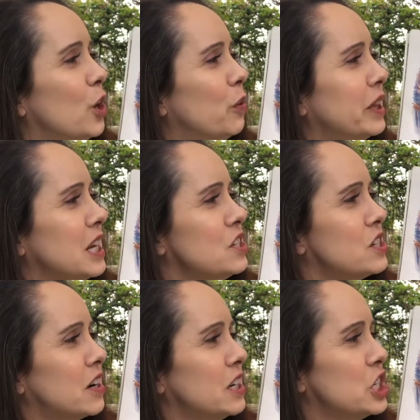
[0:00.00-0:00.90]
When they
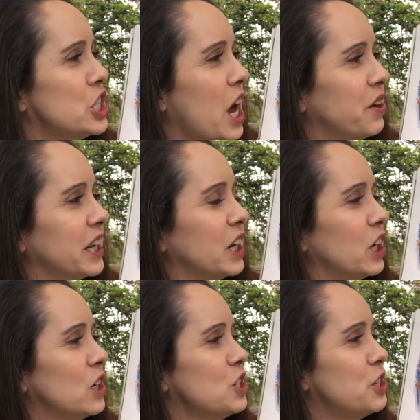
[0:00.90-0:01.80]
started shouting at
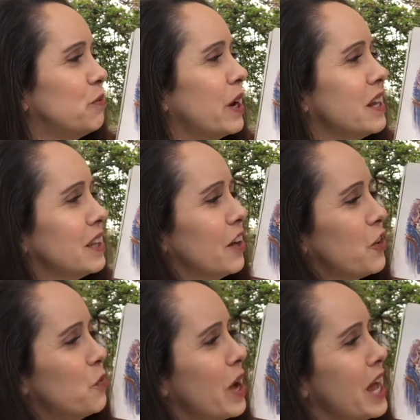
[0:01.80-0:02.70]
her, she ran the
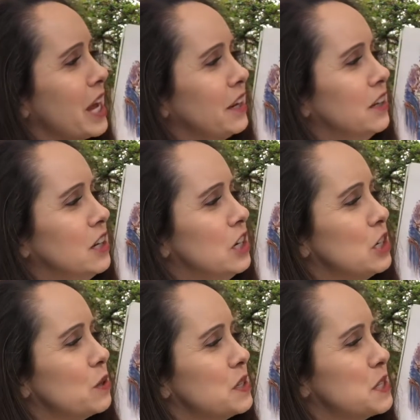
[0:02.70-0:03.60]
other way,
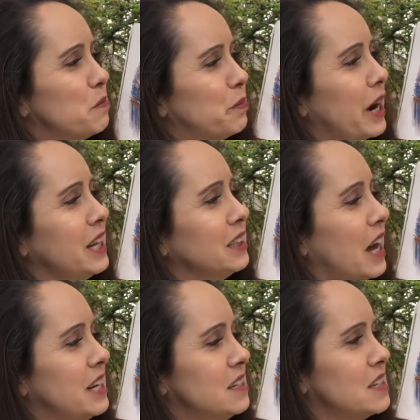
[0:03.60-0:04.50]
toward some bright
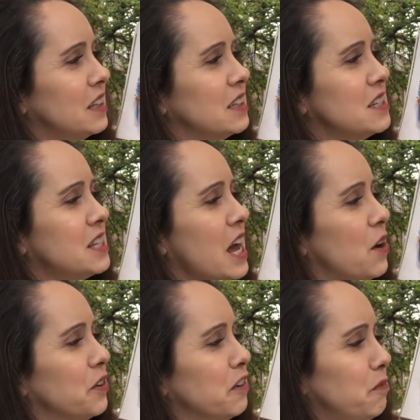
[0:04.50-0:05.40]
lights and the sound of